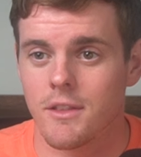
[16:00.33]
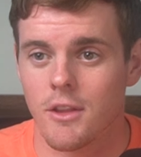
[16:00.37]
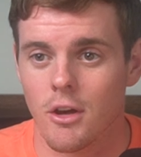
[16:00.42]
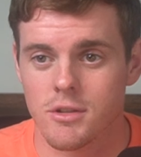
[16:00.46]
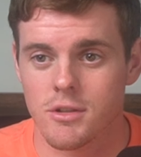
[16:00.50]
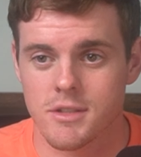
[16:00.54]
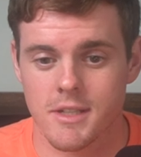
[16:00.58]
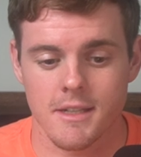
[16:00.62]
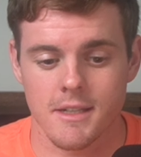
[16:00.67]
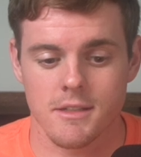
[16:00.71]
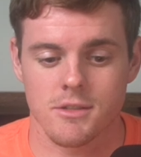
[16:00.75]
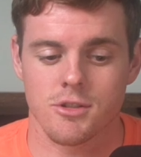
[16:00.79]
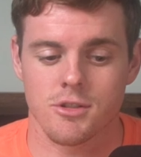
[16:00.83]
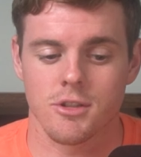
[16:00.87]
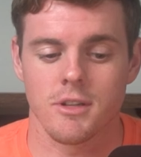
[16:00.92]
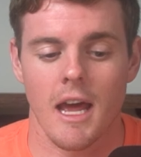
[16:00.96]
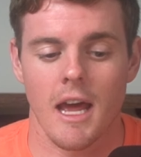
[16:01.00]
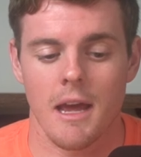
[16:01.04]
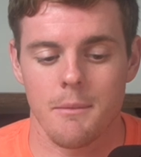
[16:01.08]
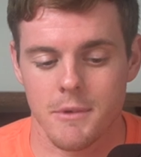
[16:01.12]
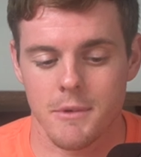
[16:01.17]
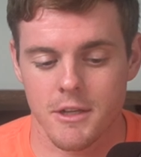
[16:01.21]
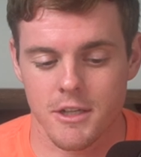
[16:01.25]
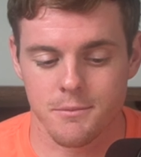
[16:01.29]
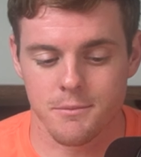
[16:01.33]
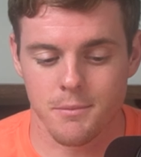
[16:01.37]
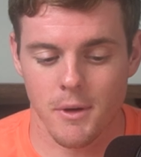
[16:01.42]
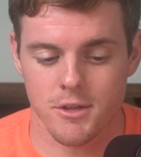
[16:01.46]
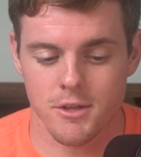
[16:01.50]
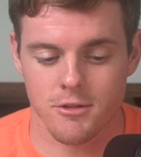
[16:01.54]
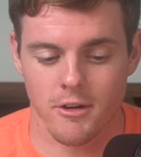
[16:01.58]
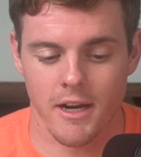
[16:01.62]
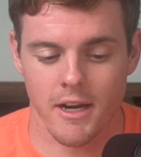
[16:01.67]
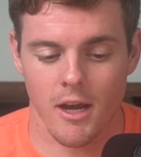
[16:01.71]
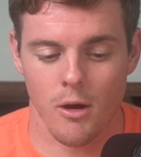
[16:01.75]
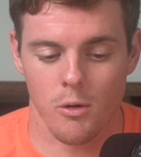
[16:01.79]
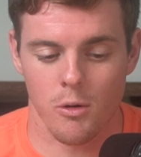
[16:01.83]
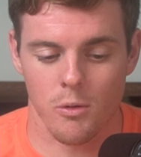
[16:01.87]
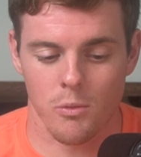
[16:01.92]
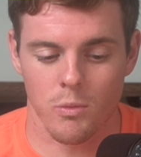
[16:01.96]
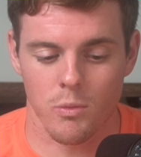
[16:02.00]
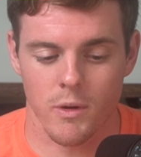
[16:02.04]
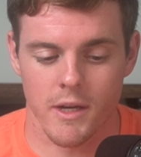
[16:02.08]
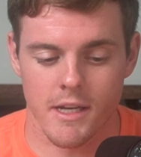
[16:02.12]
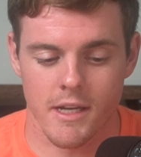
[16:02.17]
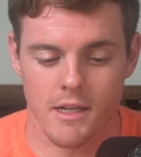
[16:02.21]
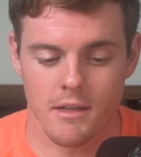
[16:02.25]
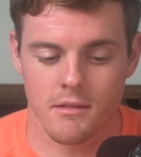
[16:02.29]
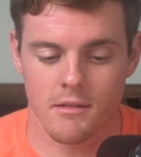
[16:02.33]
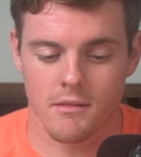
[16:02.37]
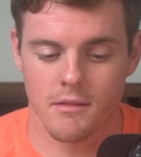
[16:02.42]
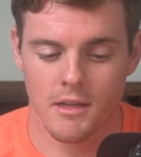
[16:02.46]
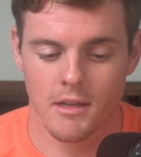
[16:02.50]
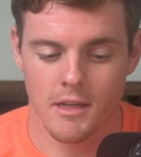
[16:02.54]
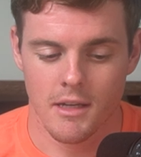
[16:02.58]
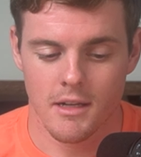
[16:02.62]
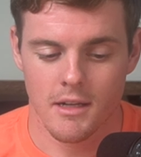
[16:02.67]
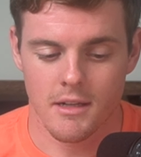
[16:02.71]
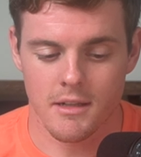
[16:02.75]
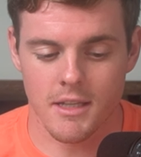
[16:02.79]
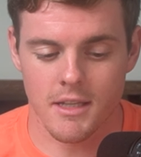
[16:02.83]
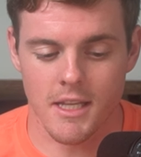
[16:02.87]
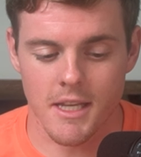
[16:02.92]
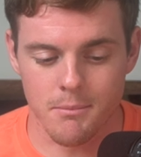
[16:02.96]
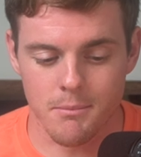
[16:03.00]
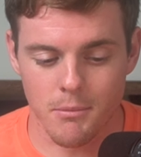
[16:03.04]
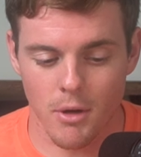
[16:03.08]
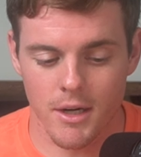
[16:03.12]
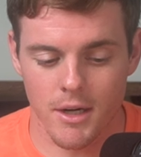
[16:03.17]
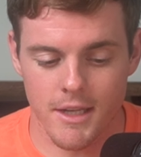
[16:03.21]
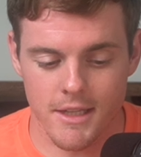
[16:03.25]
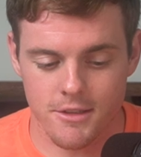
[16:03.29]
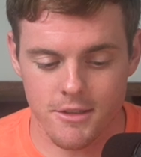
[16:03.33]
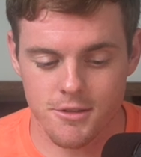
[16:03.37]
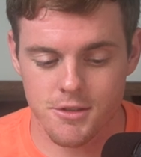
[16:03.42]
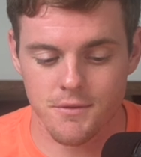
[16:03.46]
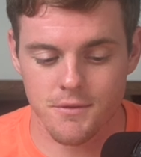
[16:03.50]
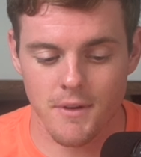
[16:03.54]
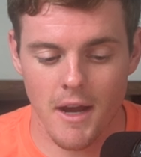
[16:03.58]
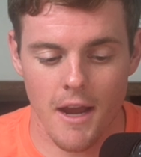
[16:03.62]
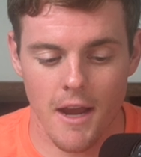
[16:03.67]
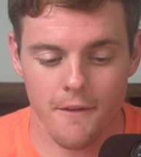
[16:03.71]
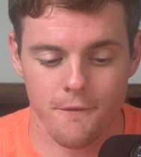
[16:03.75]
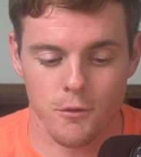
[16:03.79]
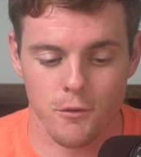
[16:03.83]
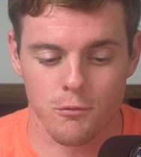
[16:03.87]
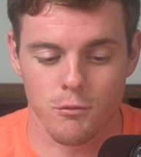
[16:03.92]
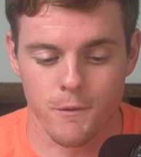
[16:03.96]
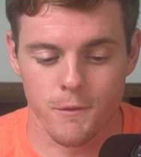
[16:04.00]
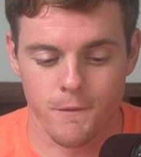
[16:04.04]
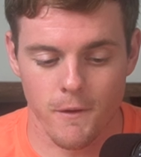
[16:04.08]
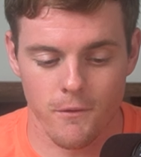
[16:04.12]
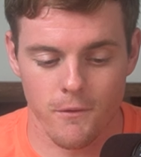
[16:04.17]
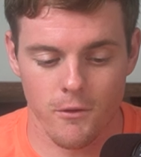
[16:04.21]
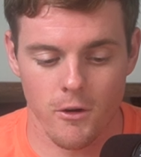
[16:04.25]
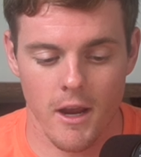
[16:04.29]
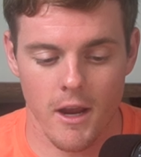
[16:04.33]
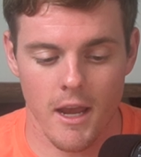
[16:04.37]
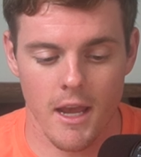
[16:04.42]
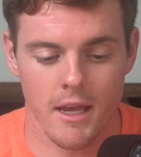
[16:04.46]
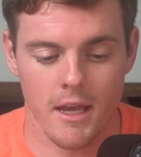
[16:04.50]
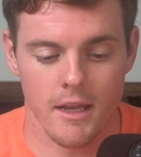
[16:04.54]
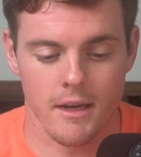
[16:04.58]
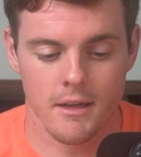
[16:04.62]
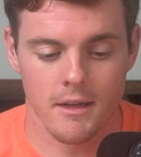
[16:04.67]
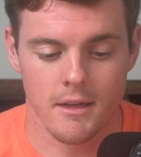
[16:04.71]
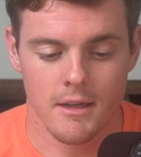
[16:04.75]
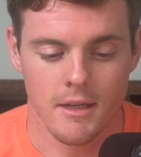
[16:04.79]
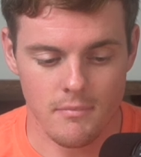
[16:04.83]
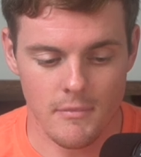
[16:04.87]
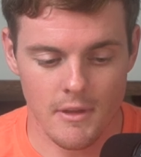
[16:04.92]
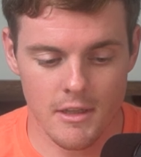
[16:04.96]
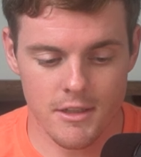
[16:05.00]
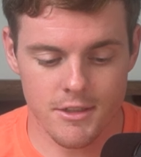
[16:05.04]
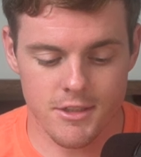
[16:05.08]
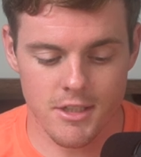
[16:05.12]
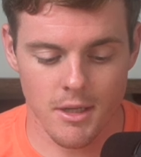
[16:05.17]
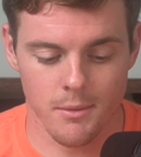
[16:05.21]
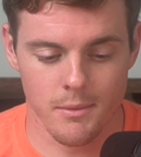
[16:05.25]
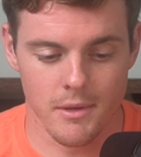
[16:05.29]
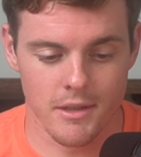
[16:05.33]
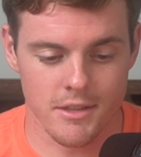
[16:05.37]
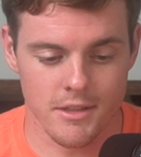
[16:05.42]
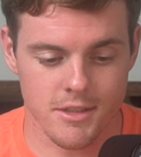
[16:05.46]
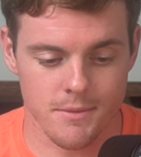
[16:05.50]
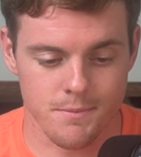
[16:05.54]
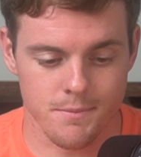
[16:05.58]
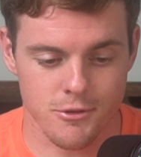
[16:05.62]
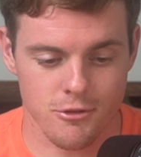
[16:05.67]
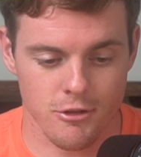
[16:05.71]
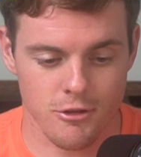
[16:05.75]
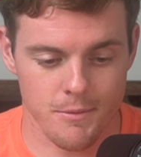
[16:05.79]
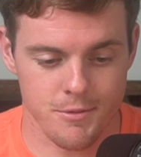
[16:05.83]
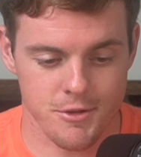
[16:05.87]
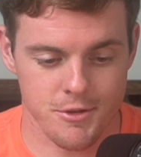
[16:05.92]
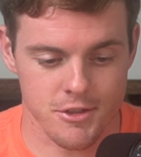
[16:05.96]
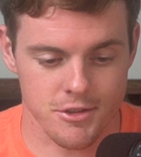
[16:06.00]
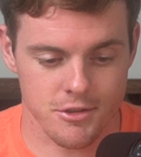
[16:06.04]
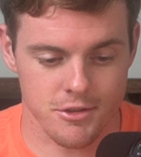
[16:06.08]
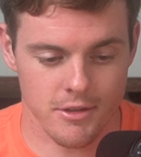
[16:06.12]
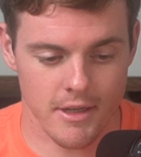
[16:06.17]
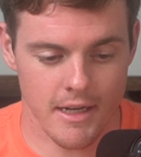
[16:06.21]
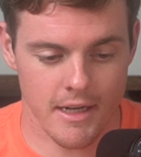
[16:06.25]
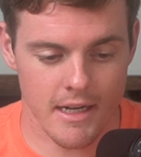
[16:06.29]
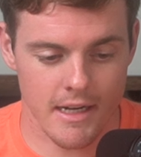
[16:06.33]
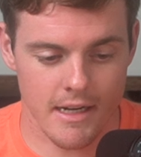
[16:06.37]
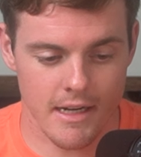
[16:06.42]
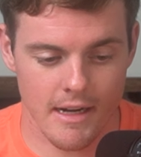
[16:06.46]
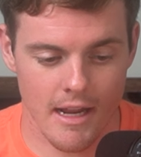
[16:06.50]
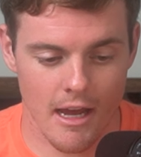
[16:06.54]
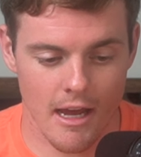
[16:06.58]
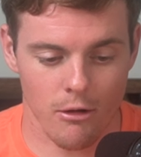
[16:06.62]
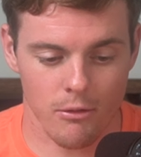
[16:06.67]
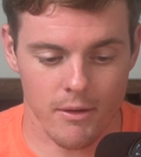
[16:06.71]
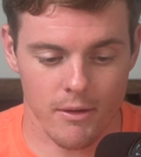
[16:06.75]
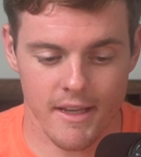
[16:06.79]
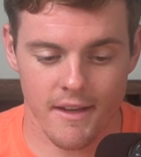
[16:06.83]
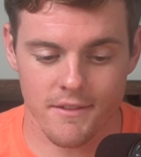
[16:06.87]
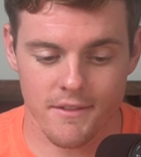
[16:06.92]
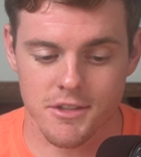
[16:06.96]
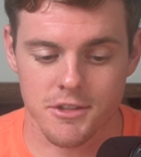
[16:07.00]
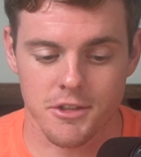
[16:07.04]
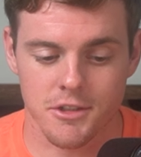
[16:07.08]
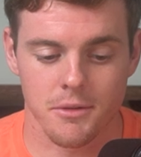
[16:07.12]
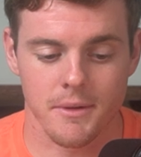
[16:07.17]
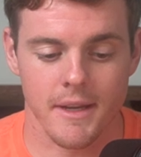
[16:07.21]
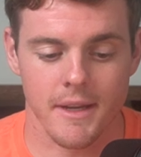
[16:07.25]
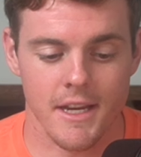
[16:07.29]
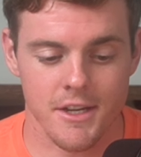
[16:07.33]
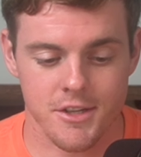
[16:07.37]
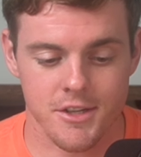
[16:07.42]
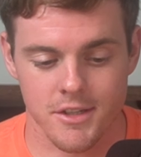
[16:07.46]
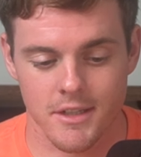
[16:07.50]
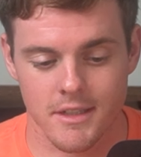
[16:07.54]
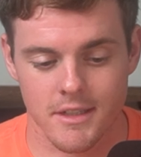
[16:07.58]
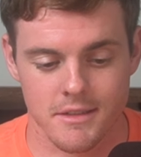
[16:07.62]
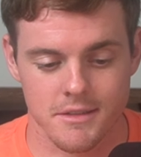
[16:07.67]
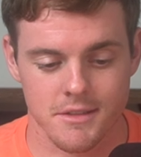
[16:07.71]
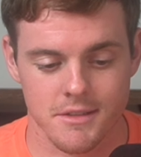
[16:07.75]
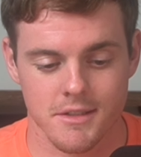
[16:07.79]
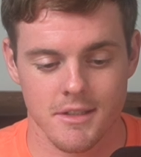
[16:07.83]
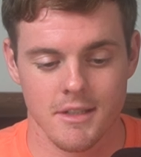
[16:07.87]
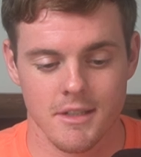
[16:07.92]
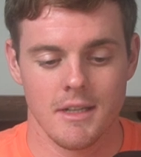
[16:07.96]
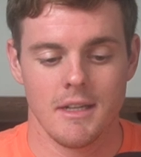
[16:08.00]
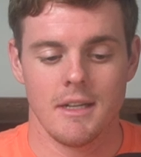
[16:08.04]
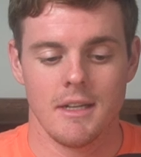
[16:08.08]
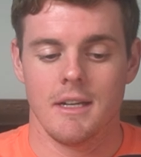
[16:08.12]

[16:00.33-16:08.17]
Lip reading: those things should not be in your budget right now when we need money to survive for roof over our head. Some of the subscriptions are eating out, gifts and donations.